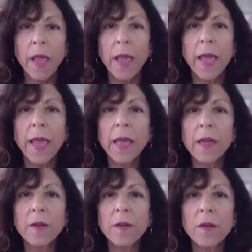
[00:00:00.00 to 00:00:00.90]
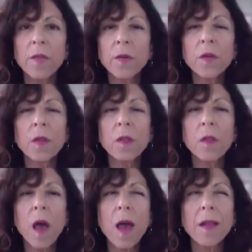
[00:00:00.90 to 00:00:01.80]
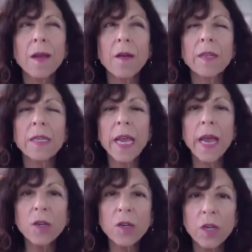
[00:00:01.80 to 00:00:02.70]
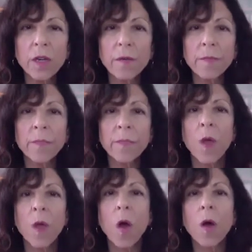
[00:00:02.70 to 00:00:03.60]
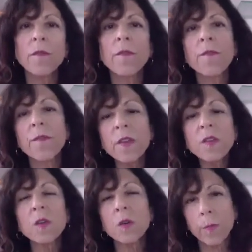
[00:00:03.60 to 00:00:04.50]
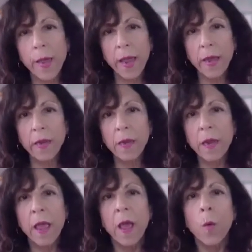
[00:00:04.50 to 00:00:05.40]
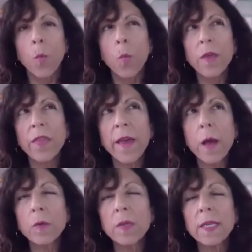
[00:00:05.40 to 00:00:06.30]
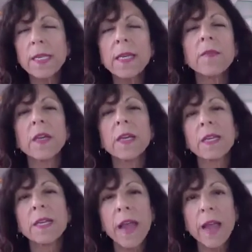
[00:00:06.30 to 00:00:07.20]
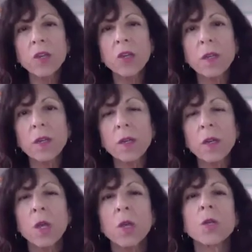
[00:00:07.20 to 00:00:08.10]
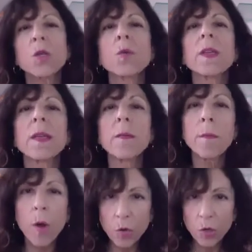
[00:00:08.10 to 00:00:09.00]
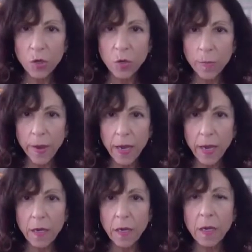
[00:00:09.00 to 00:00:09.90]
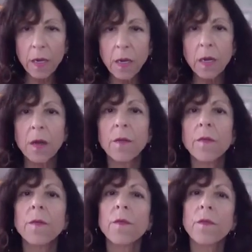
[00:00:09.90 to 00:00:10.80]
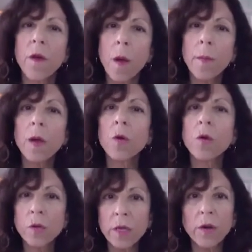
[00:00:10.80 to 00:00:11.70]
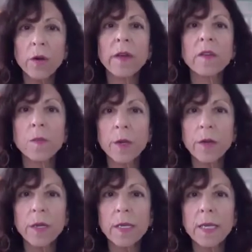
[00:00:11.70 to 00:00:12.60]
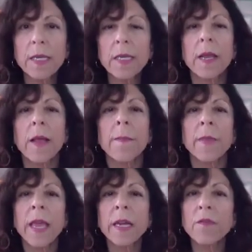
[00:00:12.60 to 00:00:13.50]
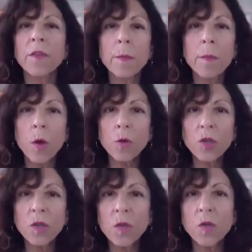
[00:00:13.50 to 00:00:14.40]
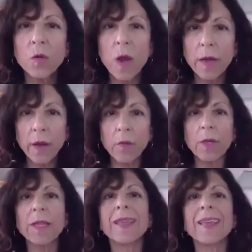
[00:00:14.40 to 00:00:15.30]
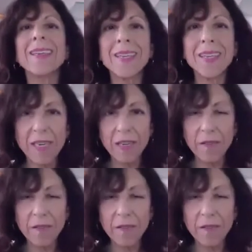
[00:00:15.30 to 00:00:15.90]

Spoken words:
And there's a lot of attention on physical pain without seeing the connection to the emotional pain from earlier experiences. And if emotions do not get released,